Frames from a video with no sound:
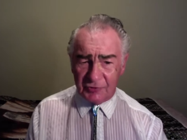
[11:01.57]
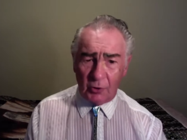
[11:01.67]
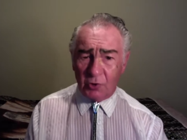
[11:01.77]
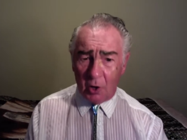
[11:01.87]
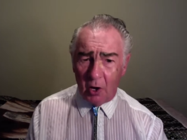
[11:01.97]

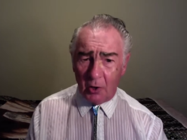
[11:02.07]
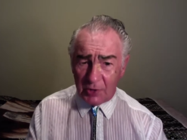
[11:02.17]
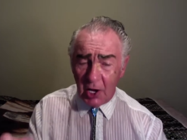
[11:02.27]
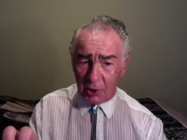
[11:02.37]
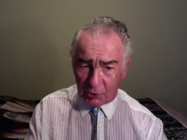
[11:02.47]
so called
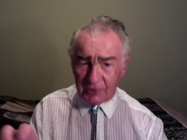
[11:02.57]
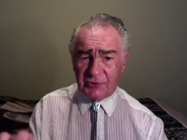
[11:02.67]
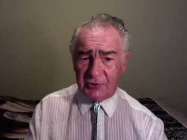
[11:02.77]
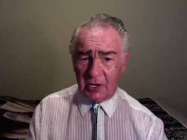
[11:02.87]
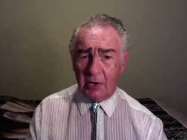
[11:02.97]

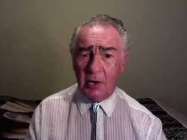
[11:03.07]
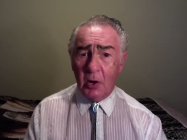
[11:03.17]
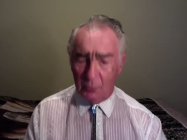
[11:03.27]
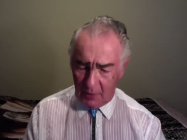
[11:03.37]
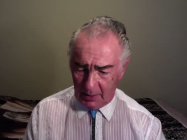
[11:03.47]
Christian
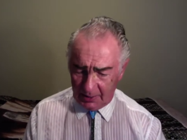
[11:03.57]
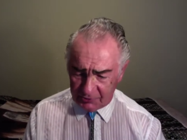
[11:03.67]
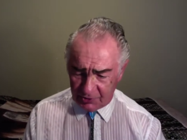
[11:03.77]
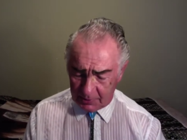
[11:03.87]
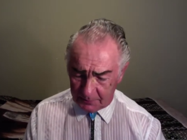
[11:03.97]

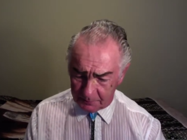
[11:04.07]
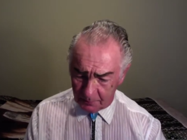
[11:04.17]
religion.